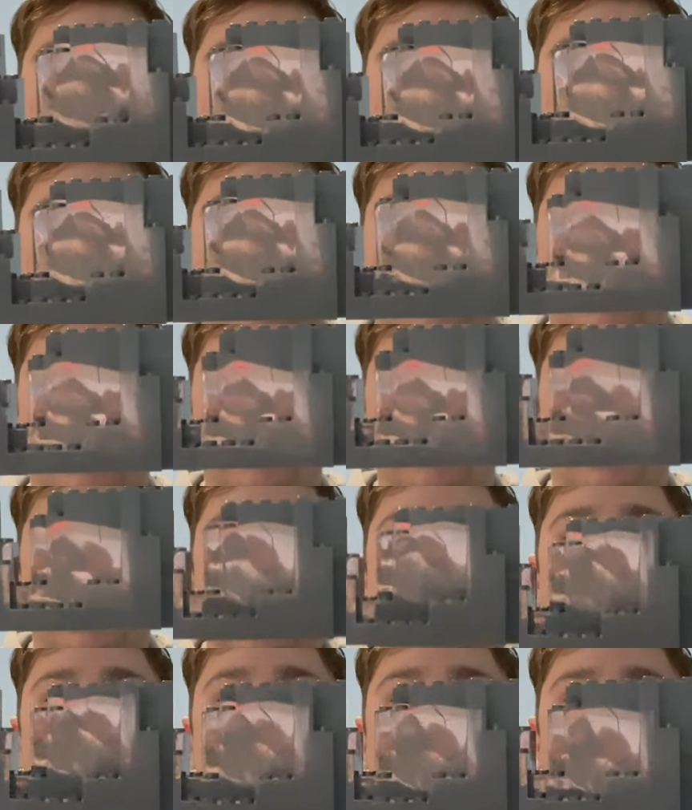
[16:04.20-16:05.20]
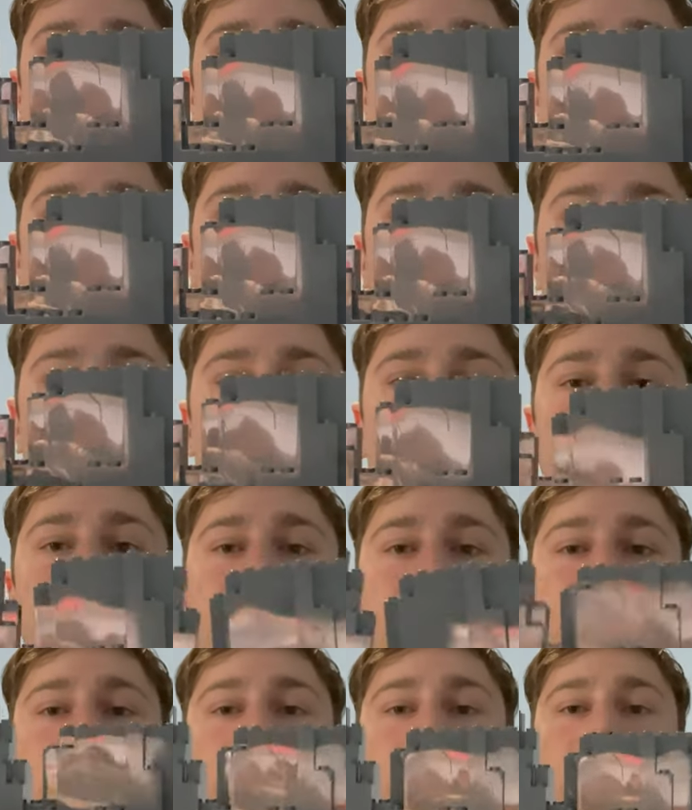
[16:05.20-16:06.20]
It's going to be a little bit taller,
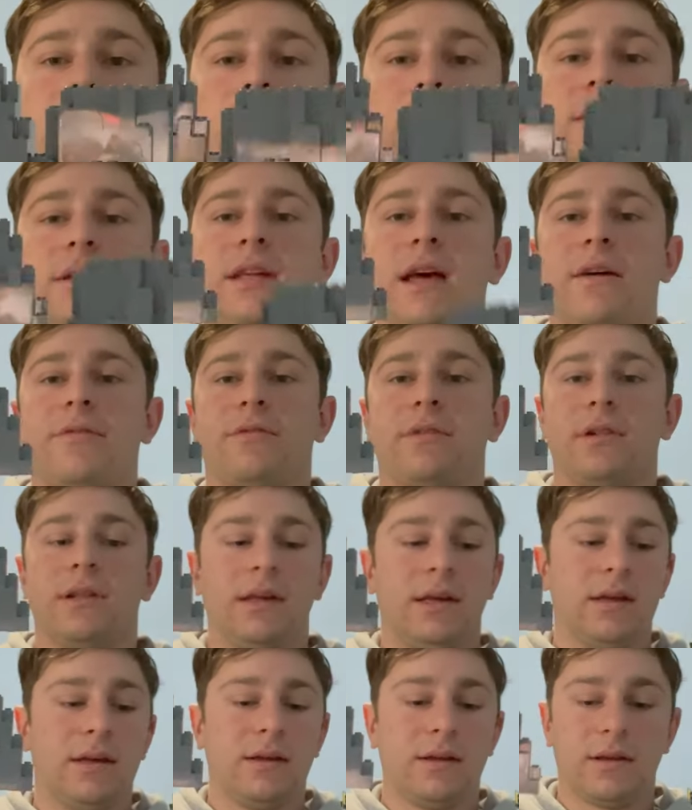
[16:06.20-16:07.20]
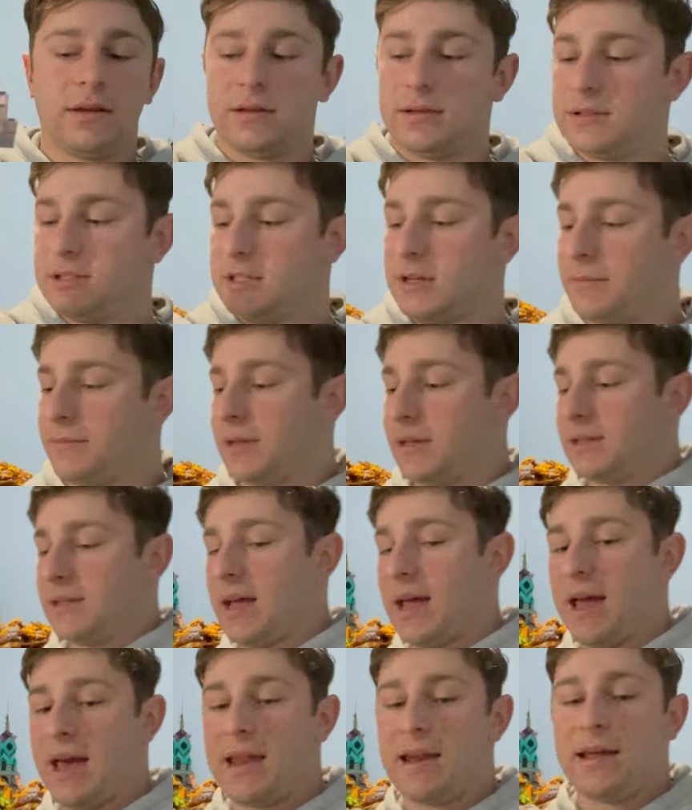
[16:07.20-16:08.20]
but definitely something to
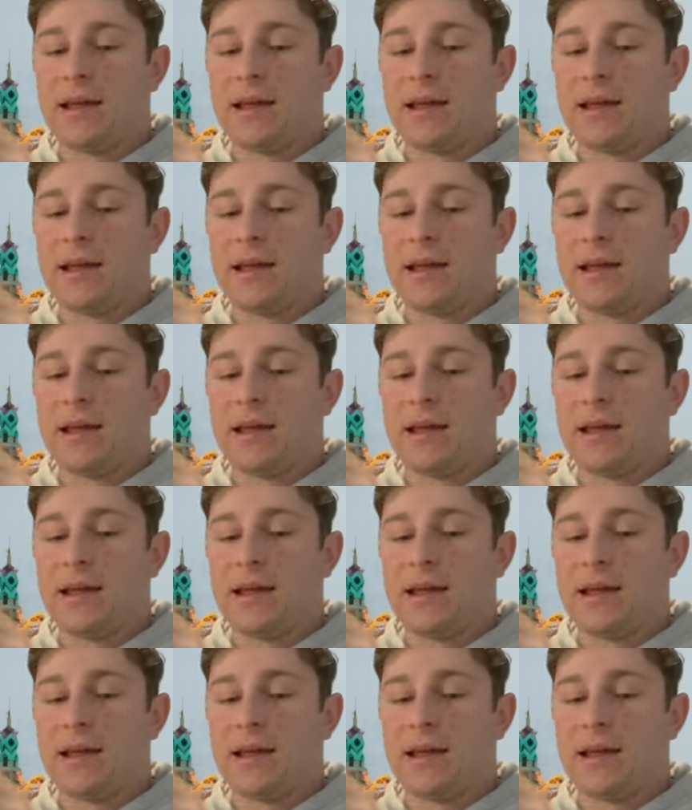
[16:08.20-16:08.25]
add.